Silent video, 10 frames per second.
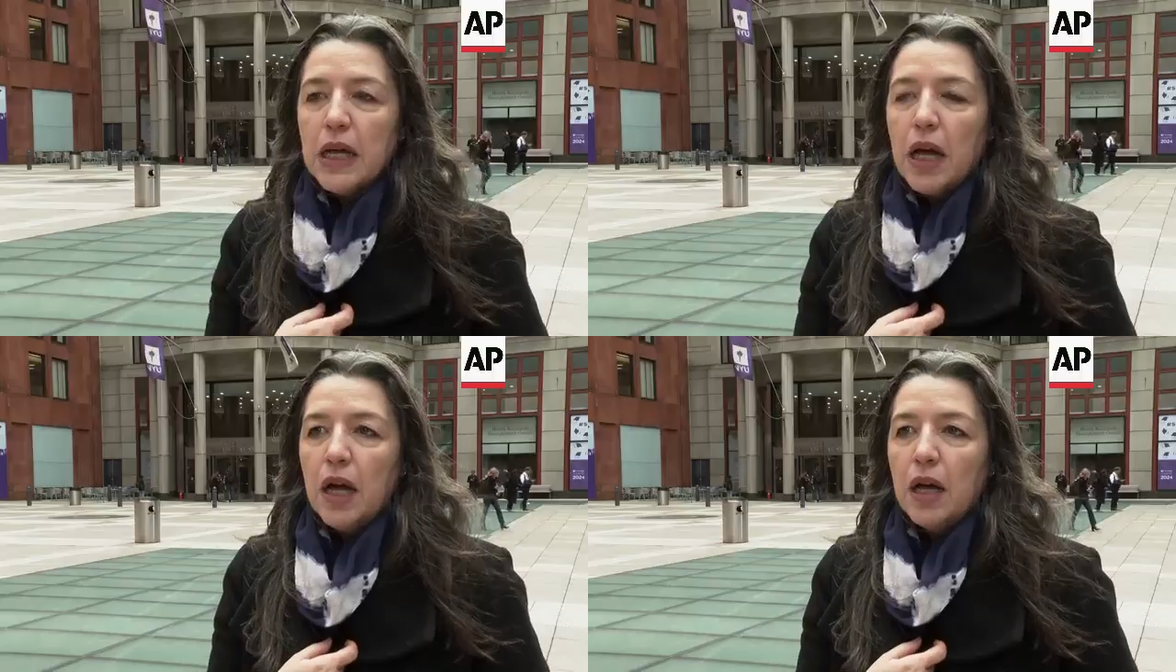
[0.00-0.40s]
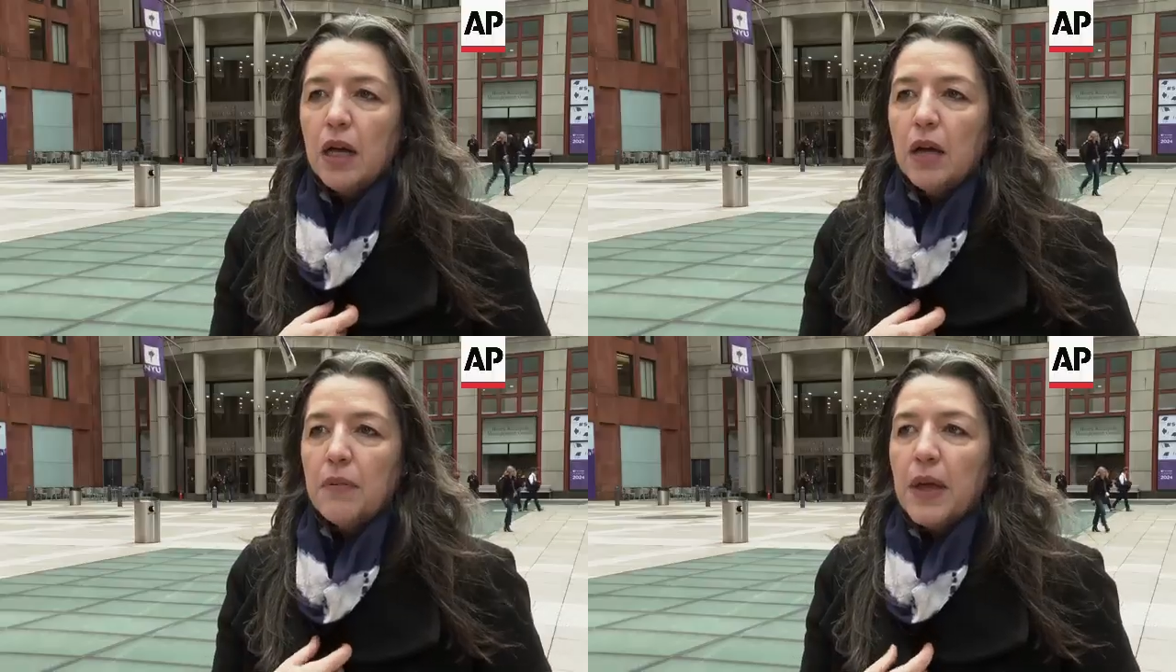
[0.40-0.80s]

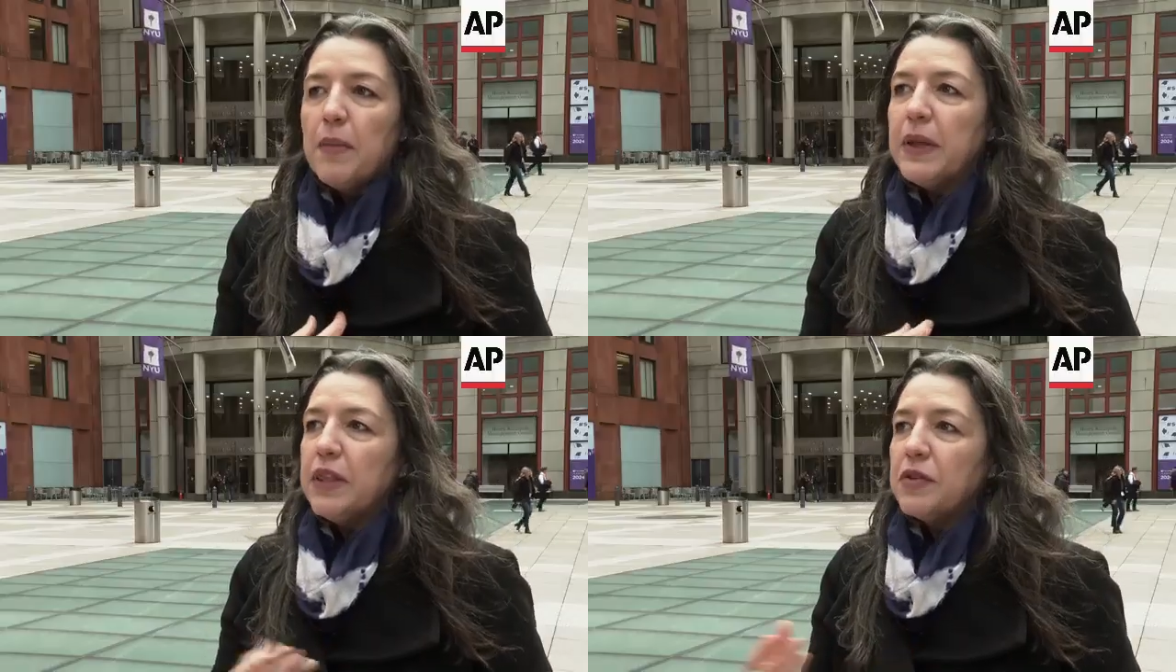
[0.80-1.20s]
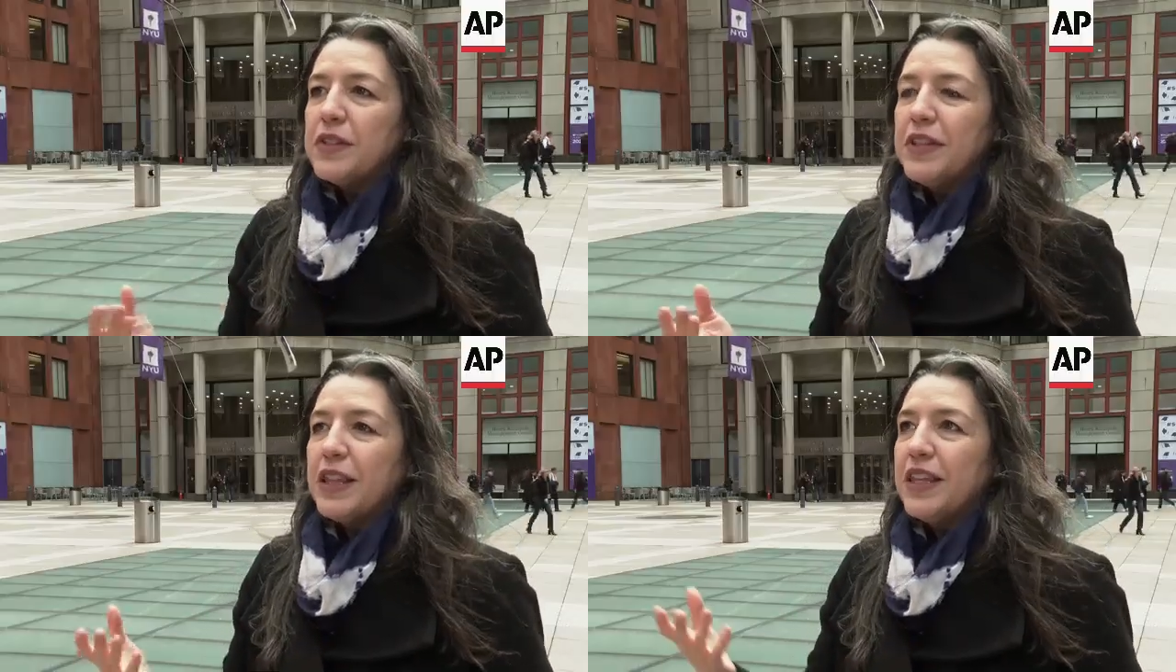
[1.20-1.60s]
Um, but there
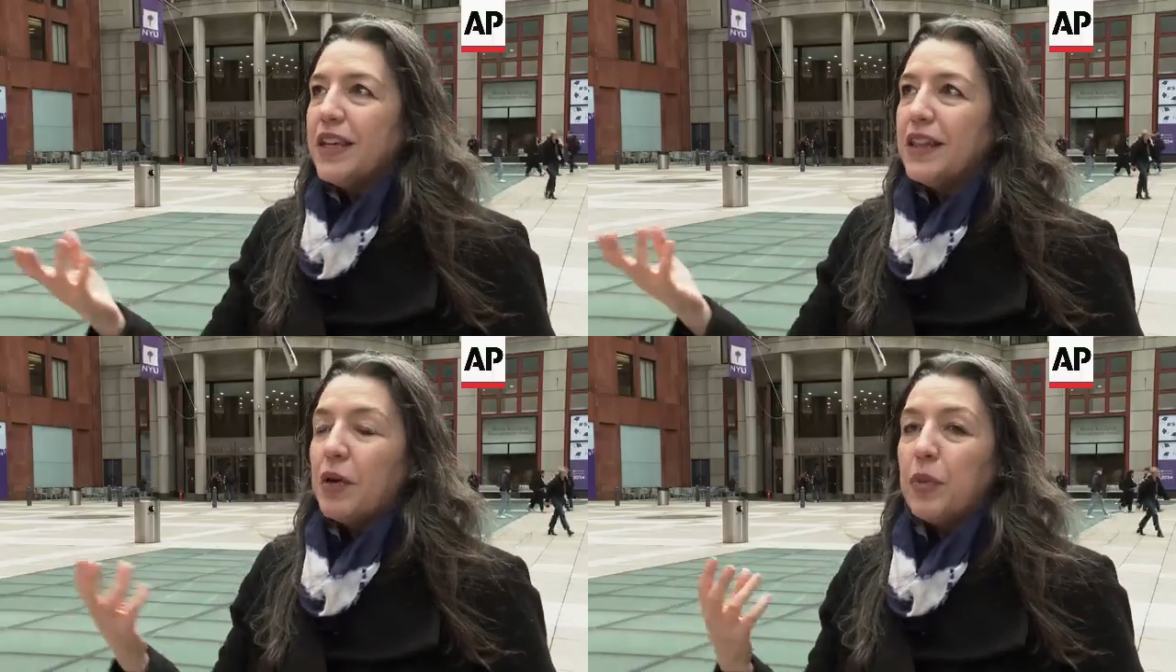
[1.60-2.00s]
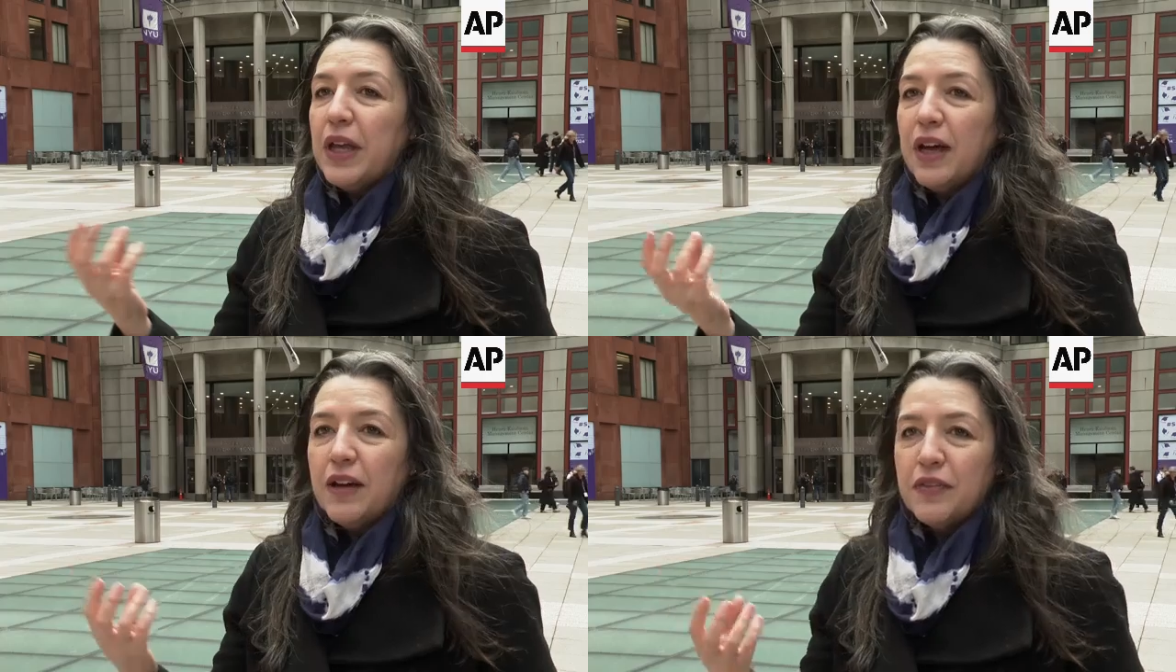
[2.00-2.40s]
is nothing that we
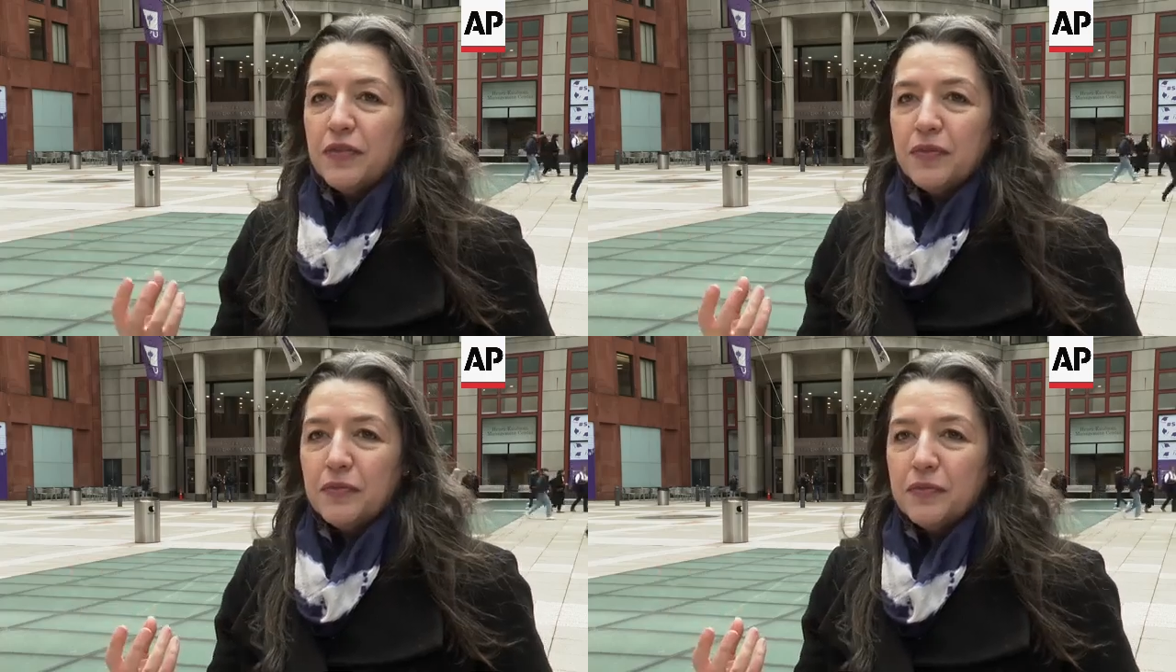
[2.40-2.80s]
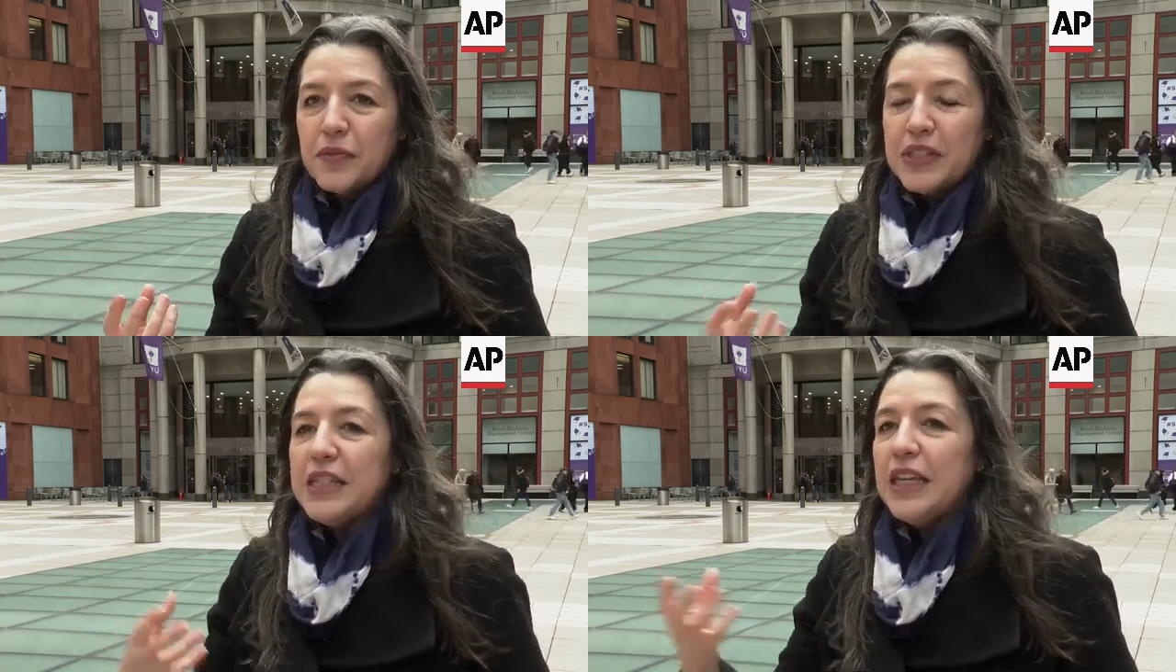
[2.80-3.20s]
have
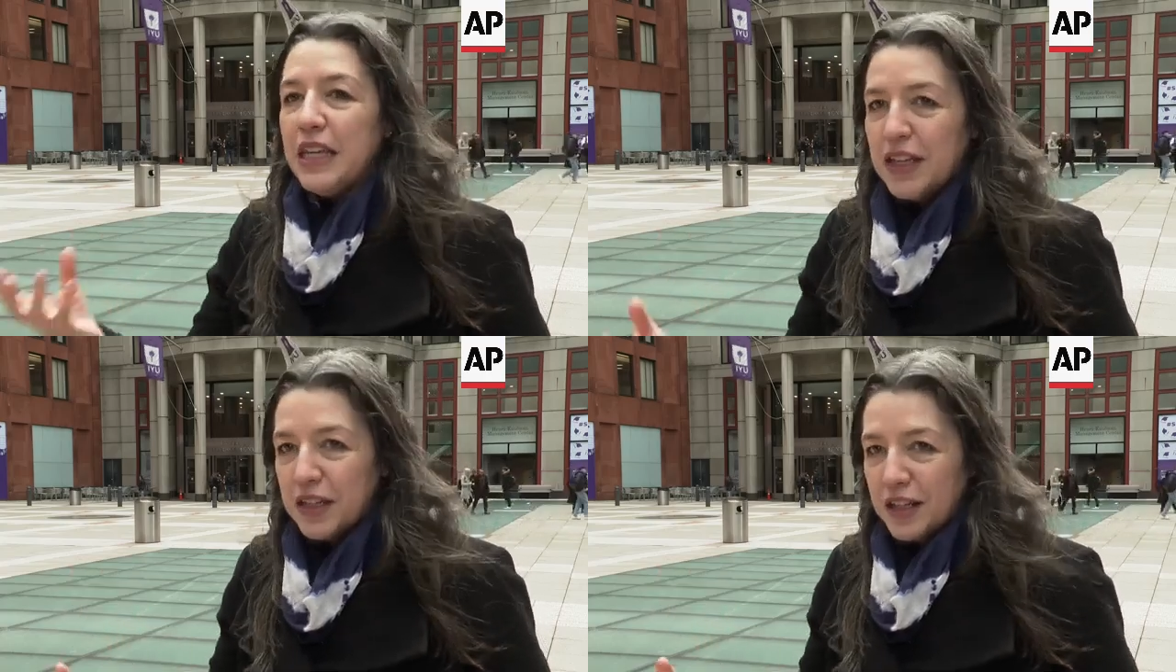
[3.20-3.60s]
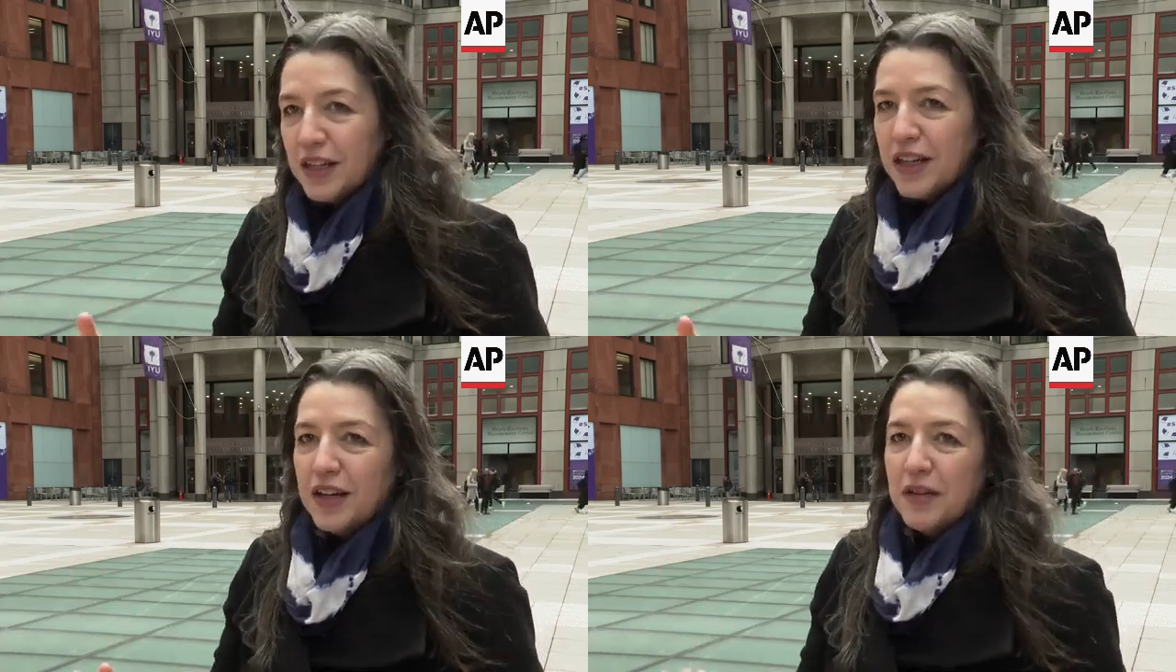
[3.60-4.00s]
seen,
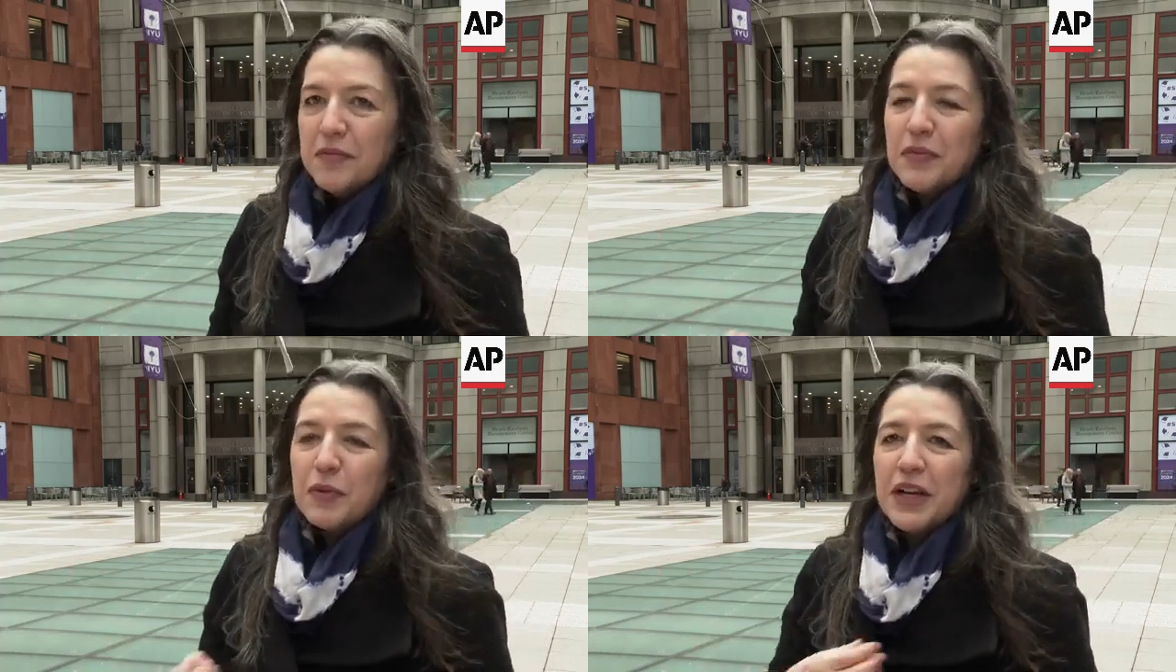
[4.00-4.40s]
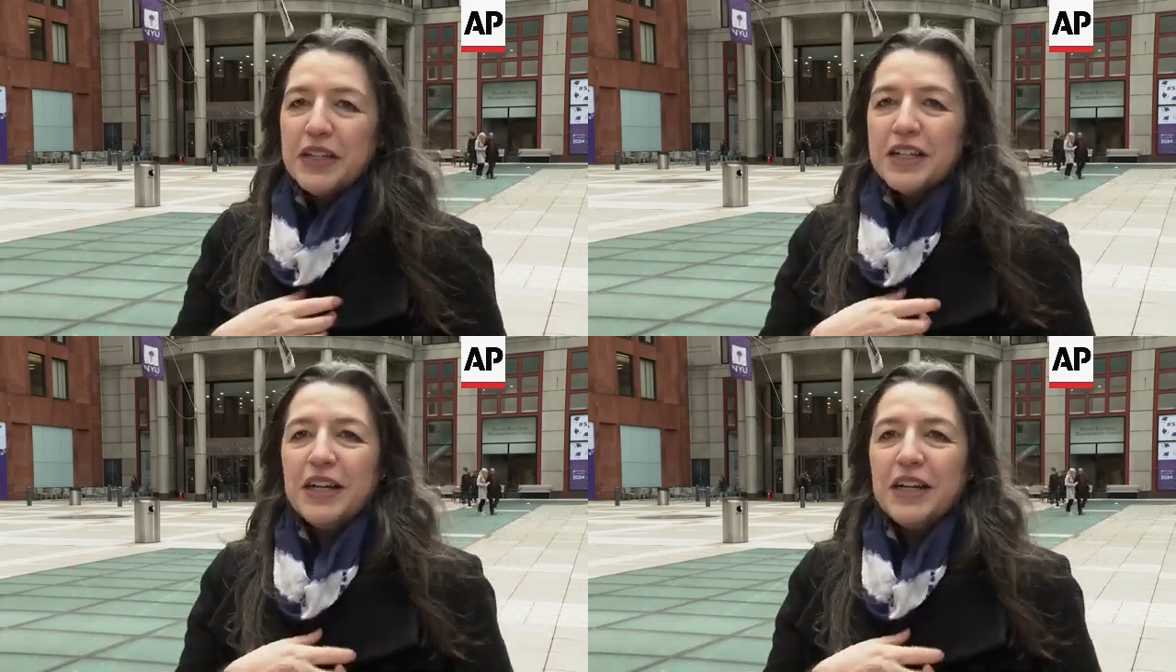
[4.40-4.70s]
um, right?